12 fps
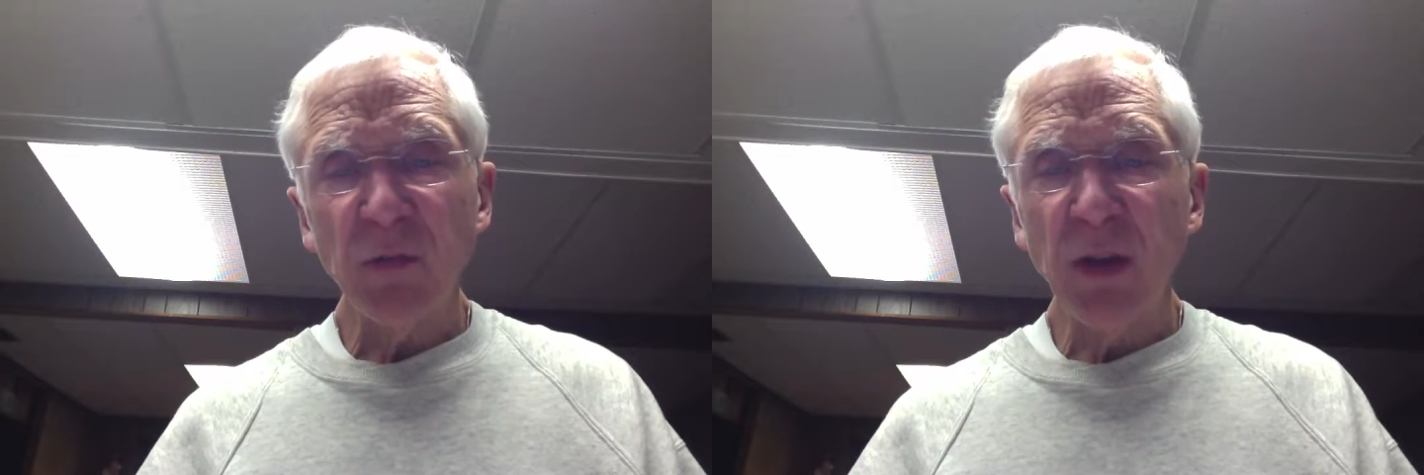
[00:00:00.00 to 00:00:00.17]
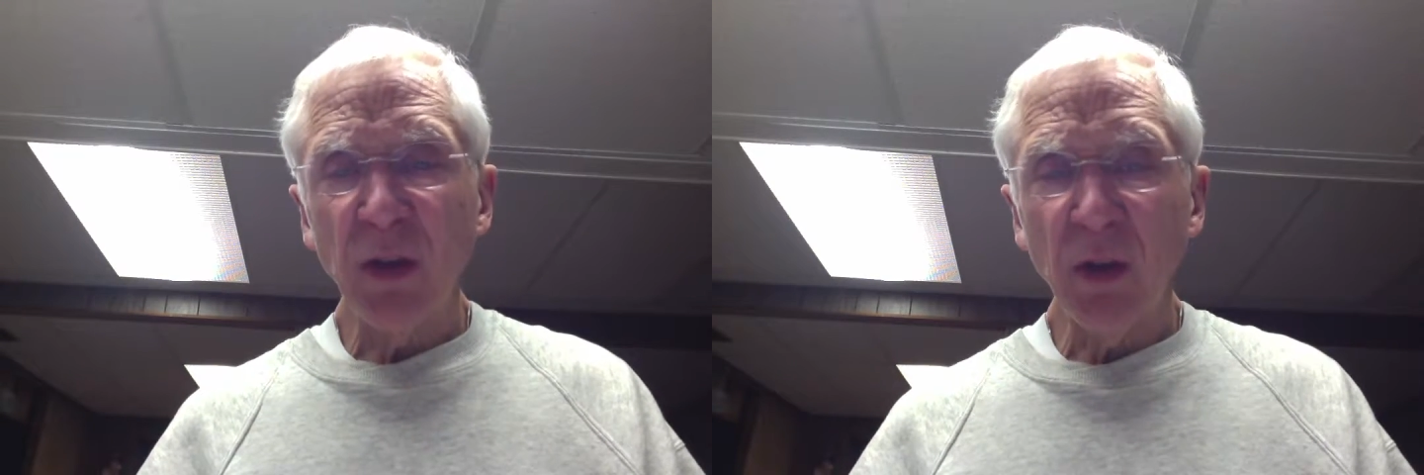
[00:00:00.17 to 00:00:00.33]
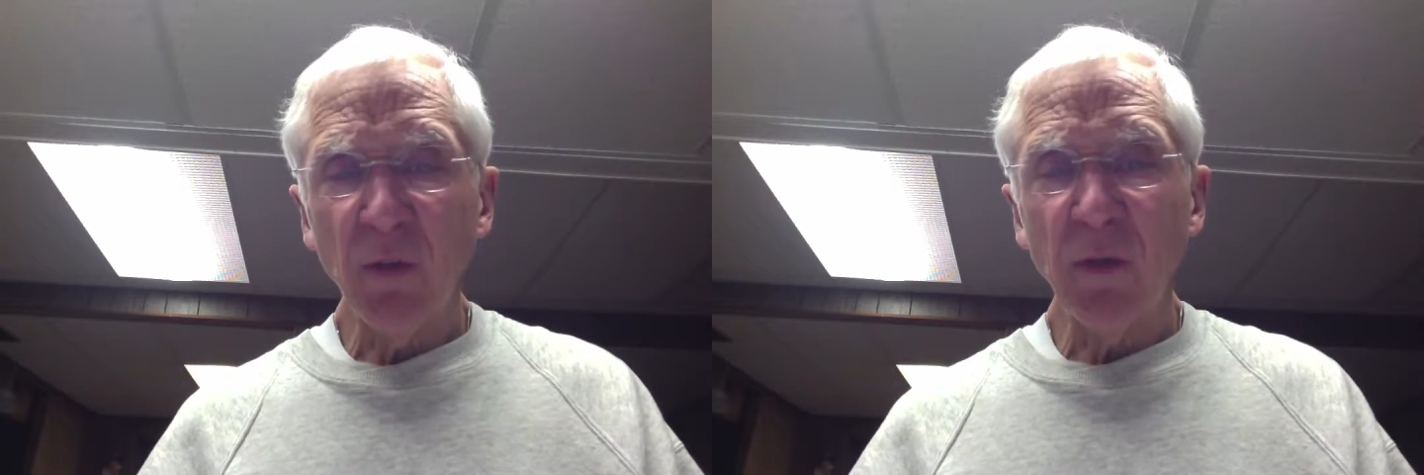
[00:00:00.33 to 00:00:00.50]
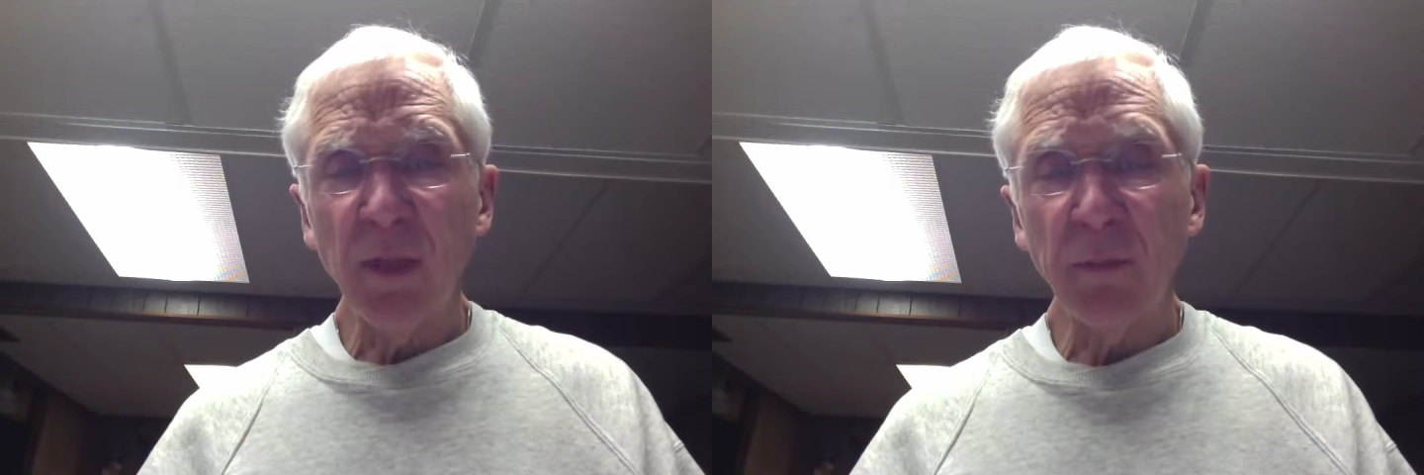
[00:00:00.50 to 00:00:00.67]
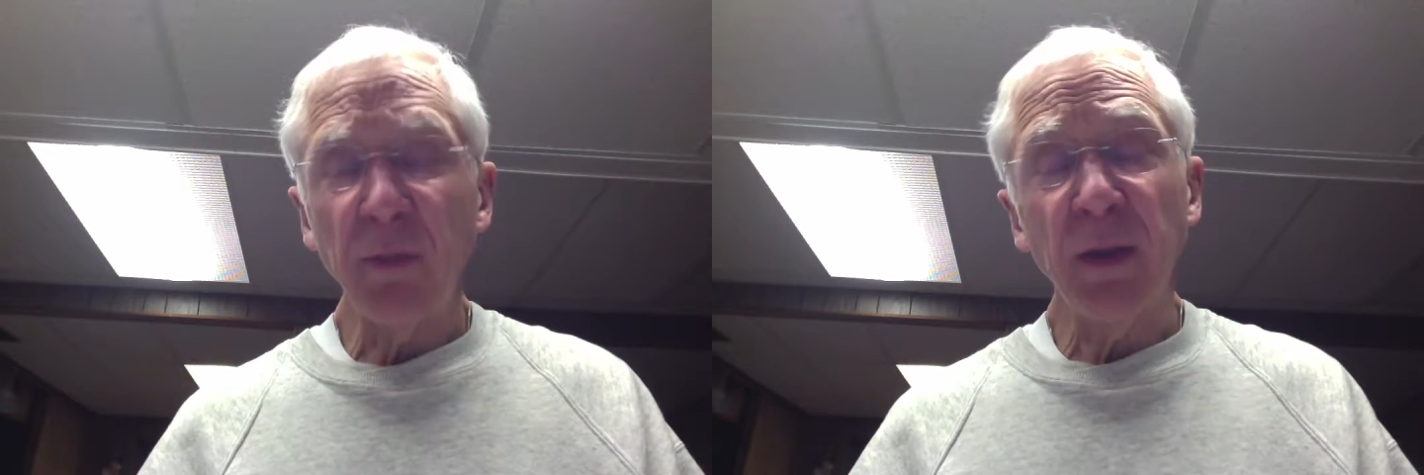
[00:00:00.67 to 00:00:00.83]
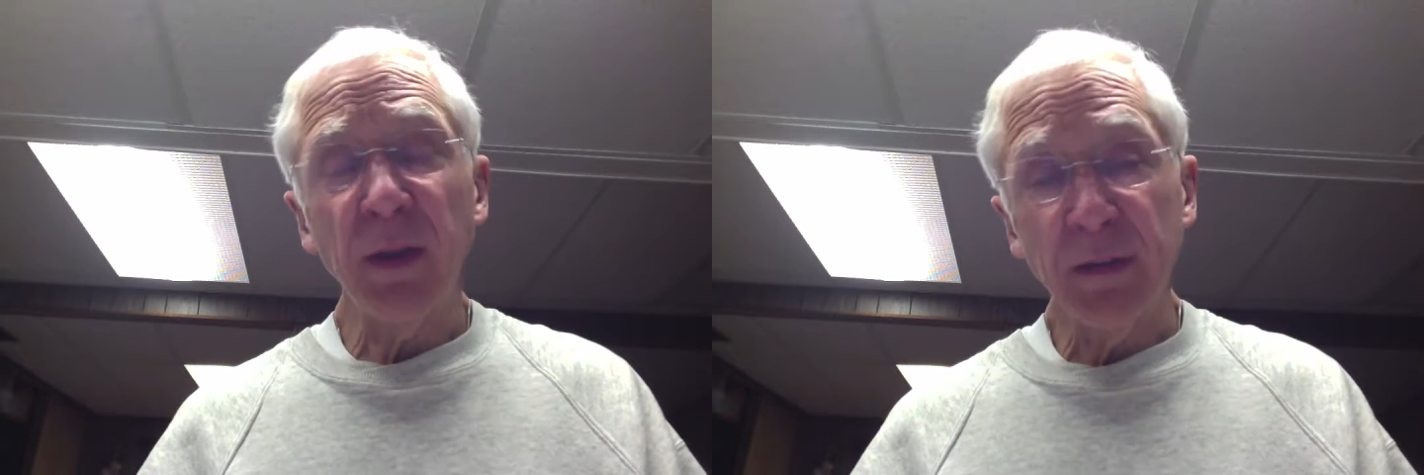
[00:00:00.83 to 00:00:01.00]
all over the
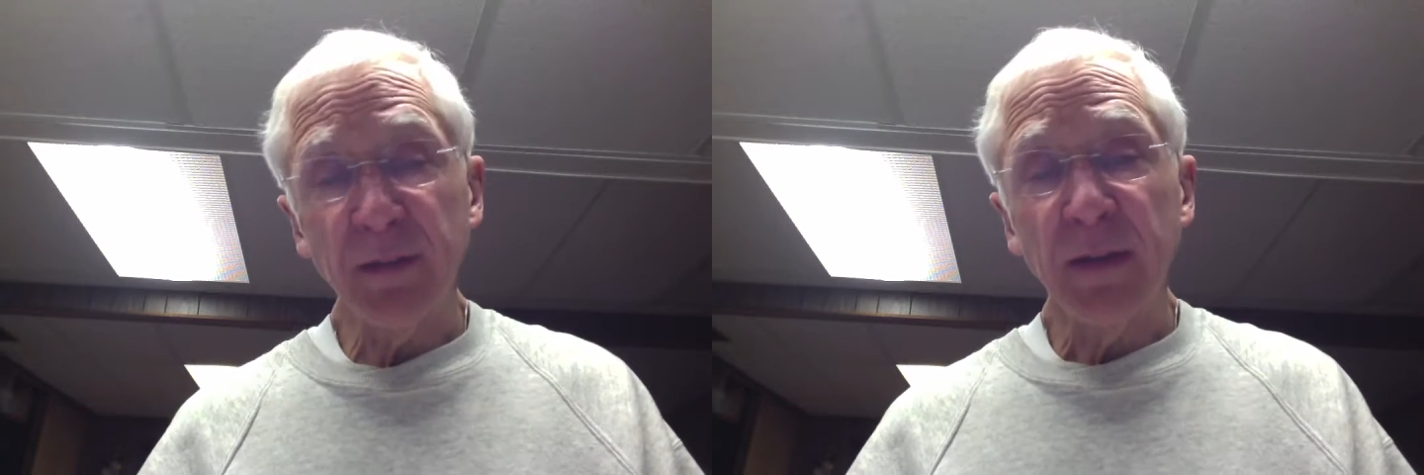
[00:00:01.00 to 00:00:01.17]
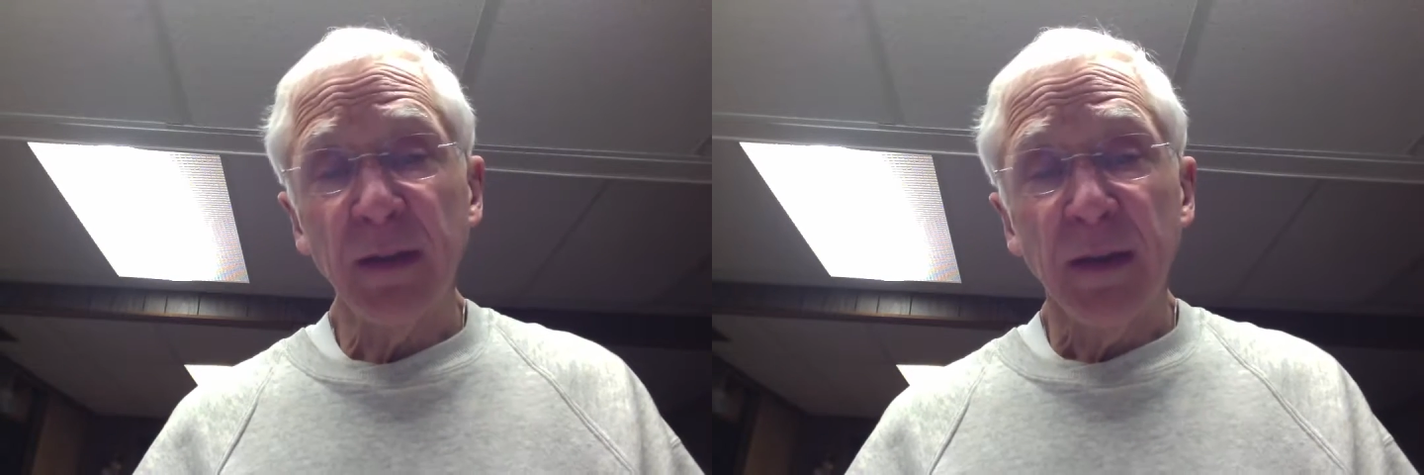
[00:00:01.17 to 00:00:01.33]
place.